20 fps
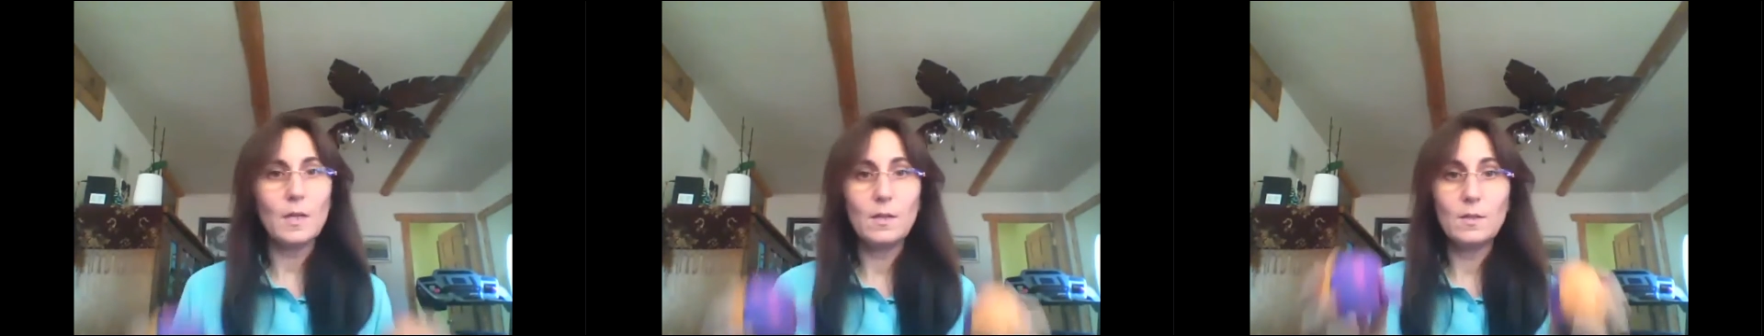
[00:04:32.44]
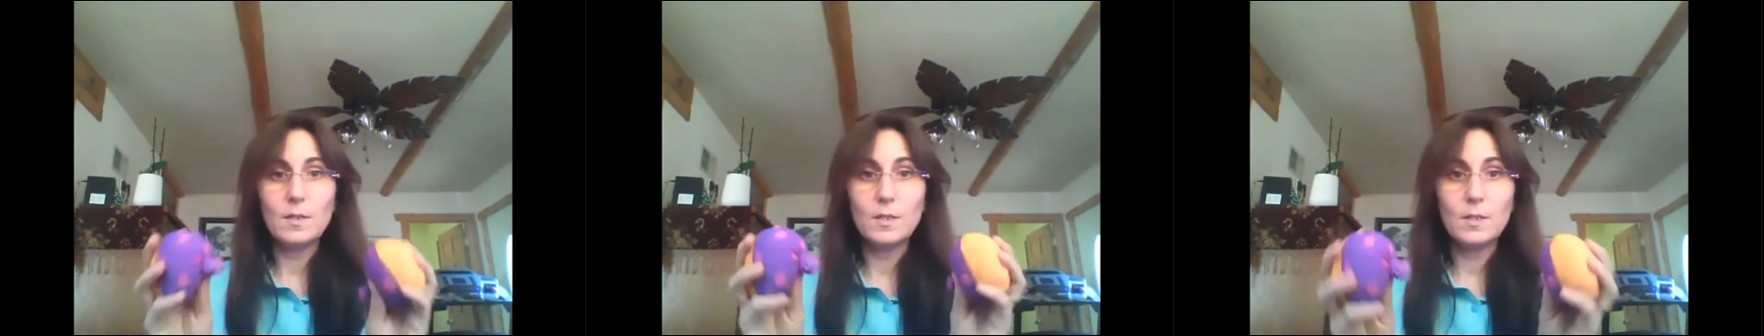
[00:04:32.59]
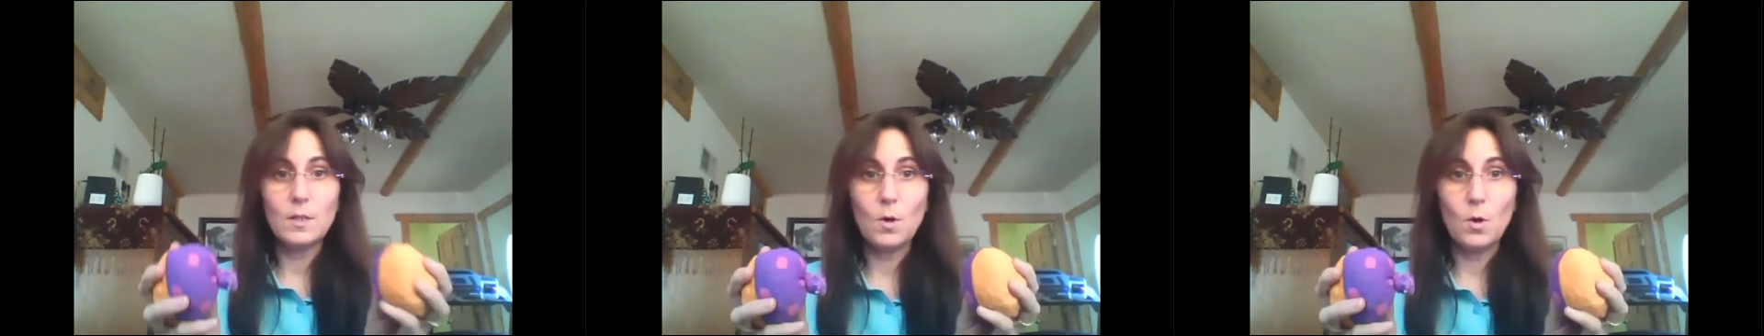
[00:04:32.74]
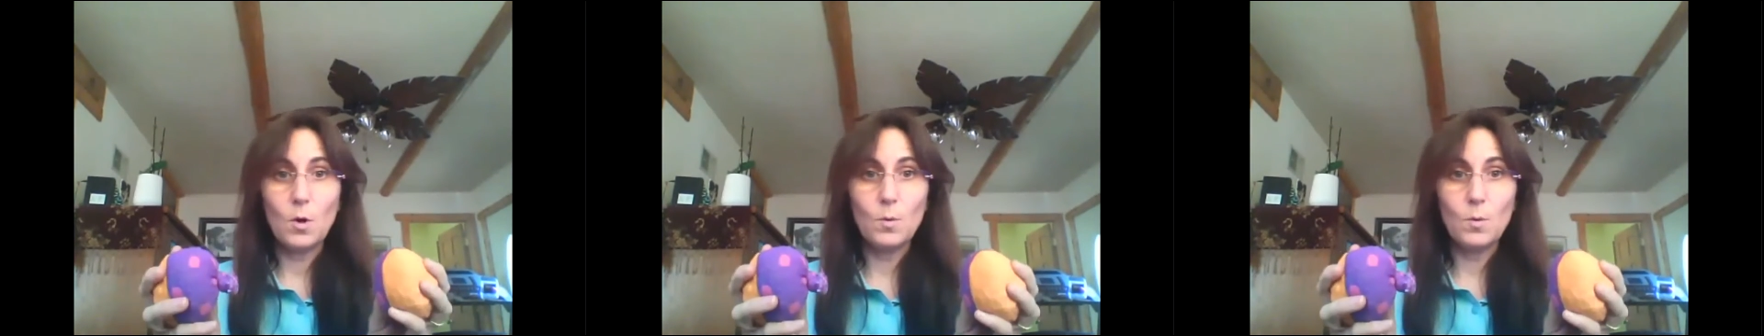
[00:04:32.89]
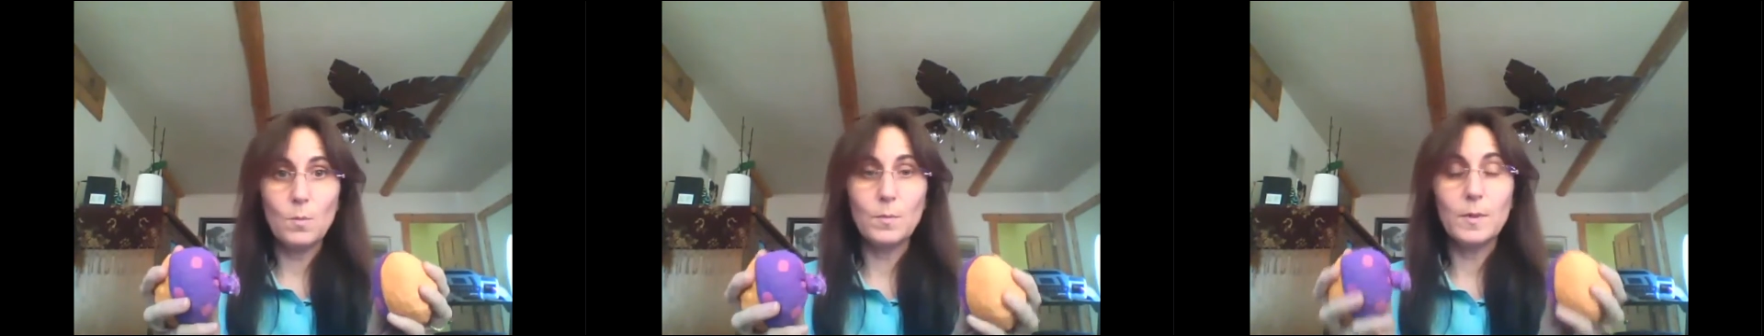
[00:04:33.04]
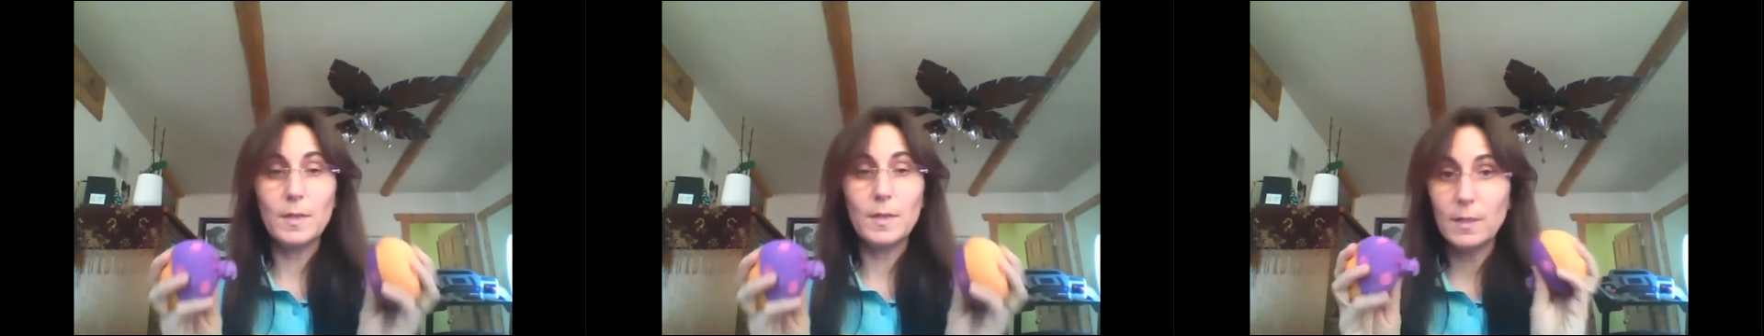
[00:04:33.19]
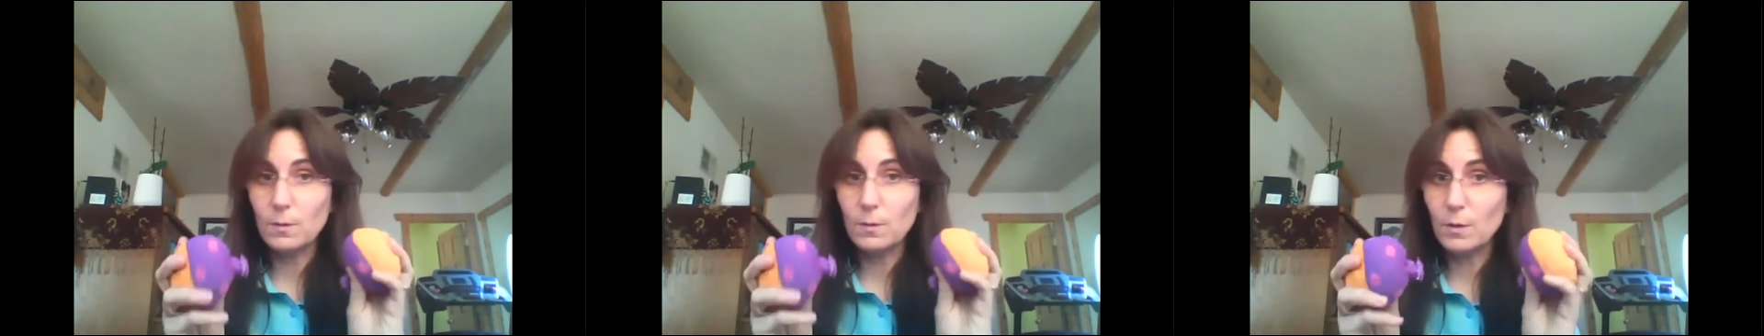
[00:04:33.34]

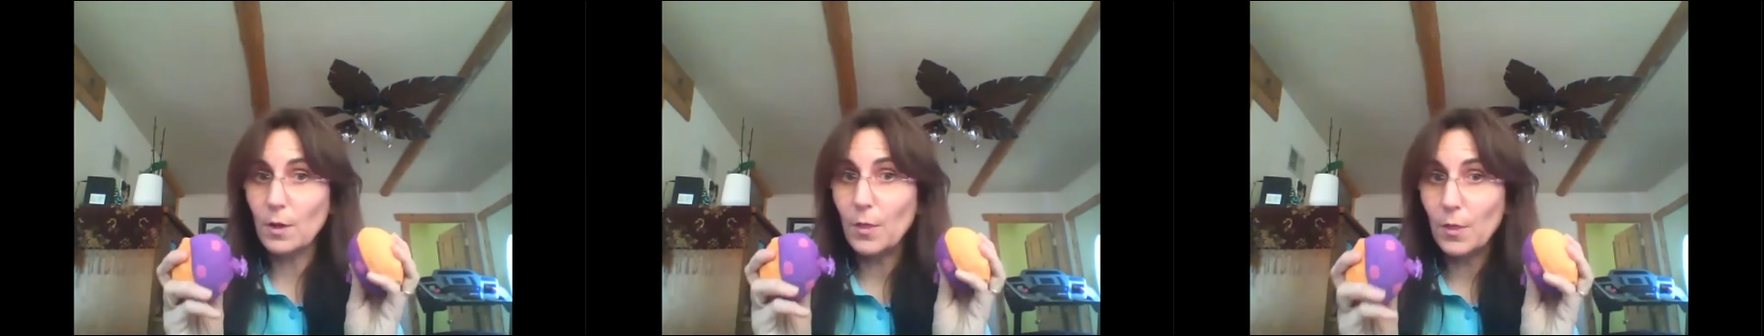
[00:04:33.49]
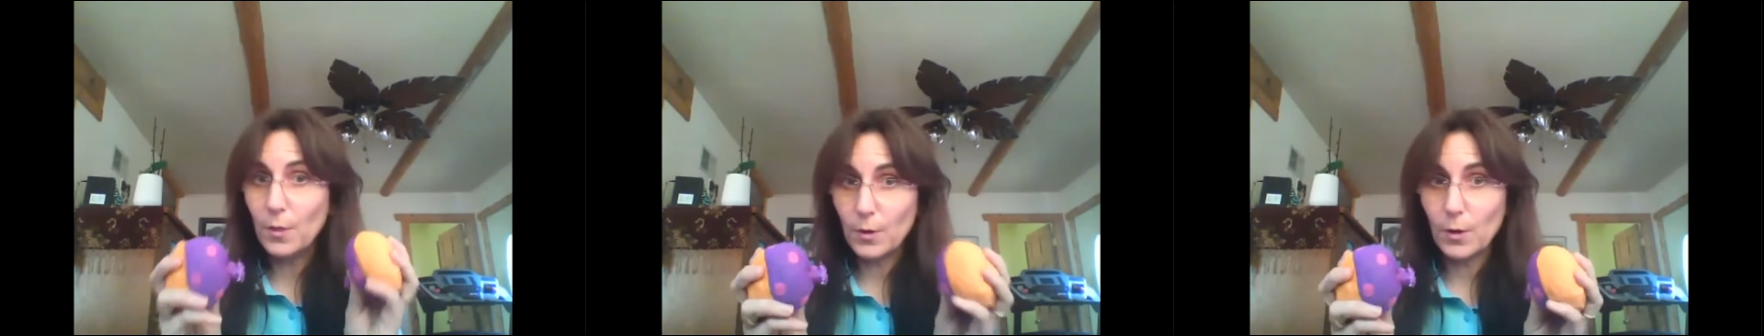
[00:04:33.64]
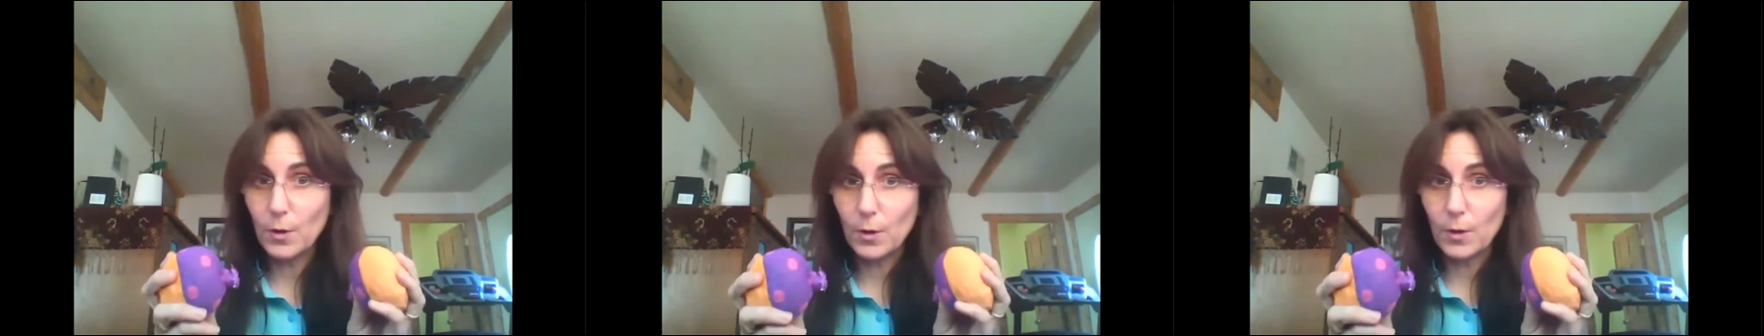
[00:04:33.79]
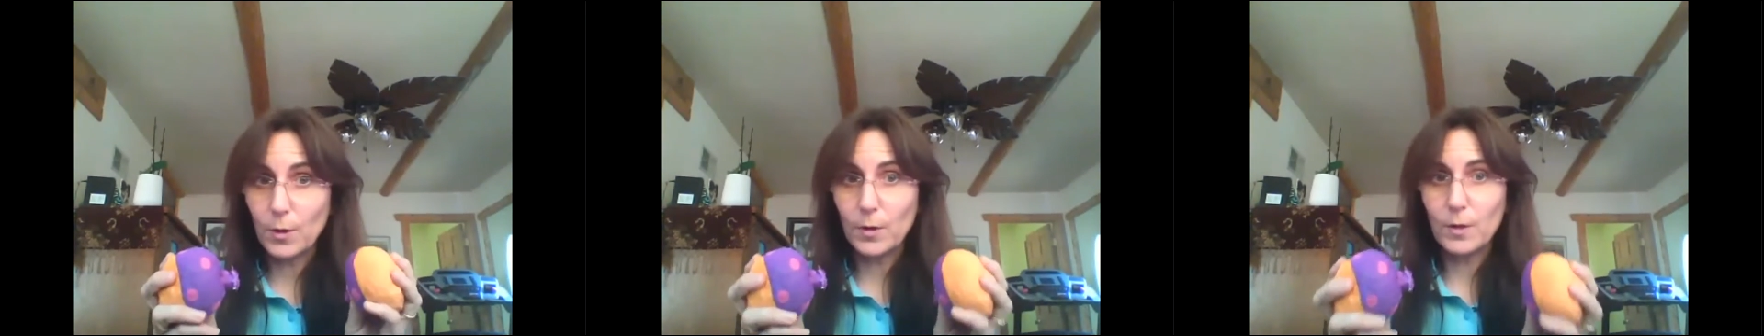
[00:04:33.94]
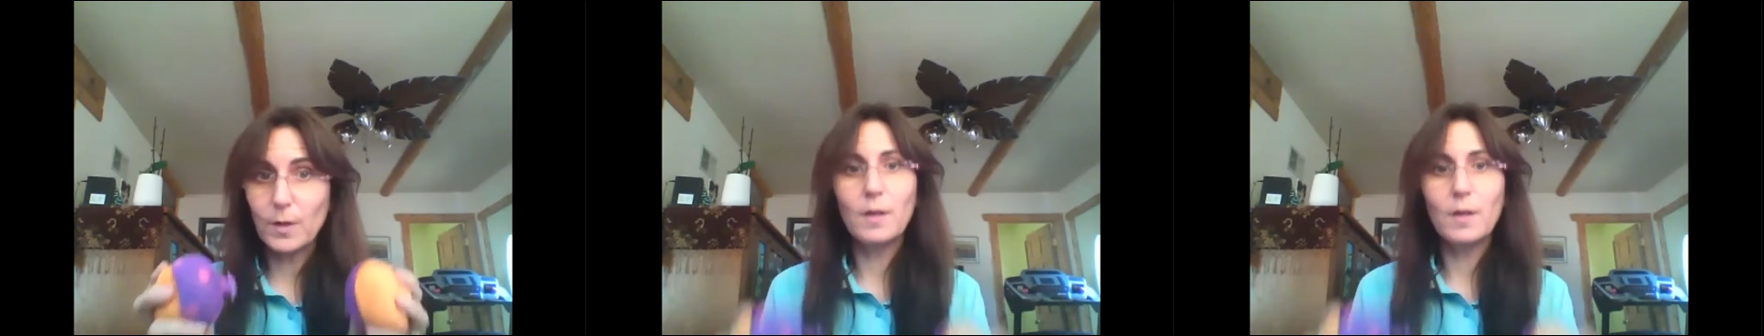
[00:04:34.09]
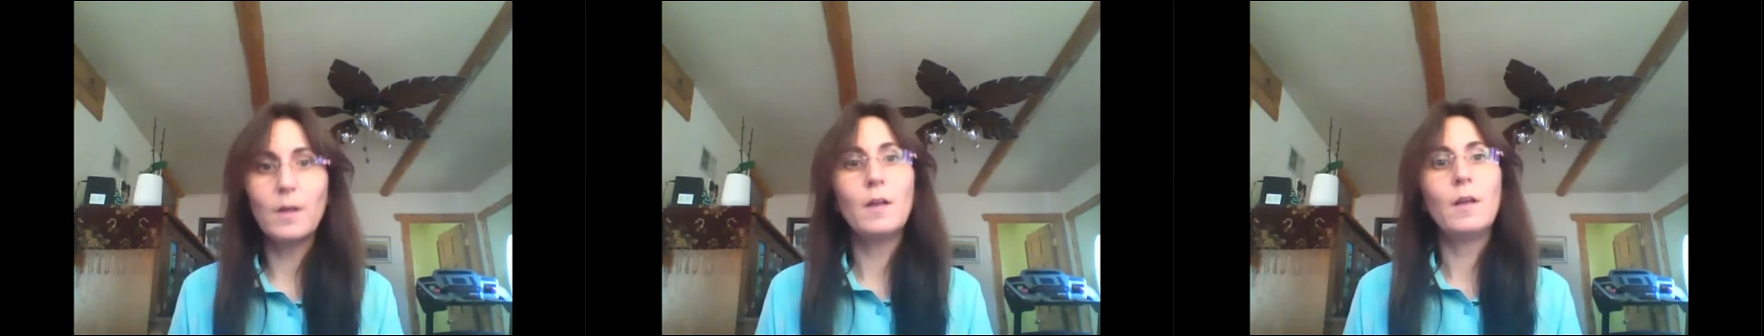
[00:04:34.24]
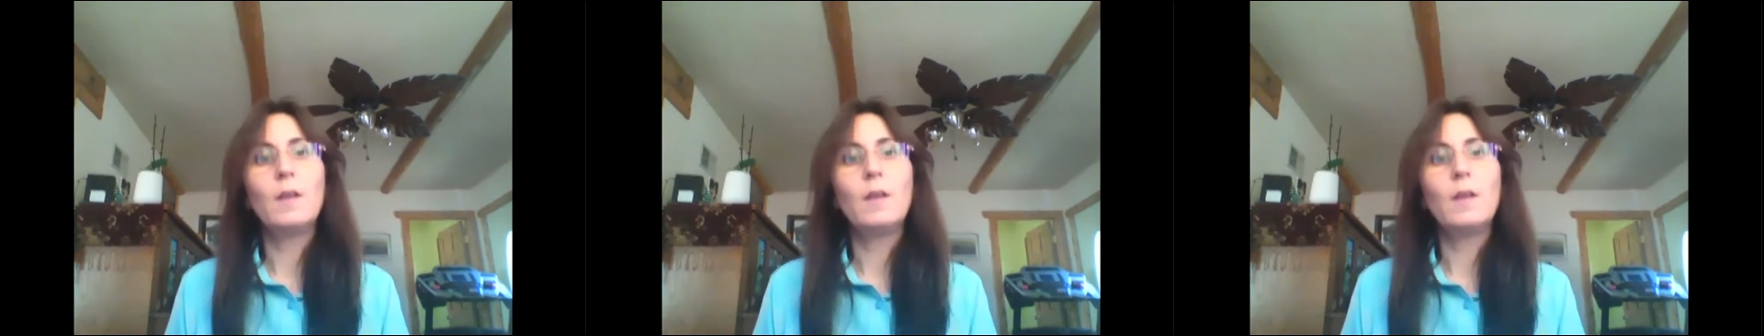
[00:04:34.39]
So then the third,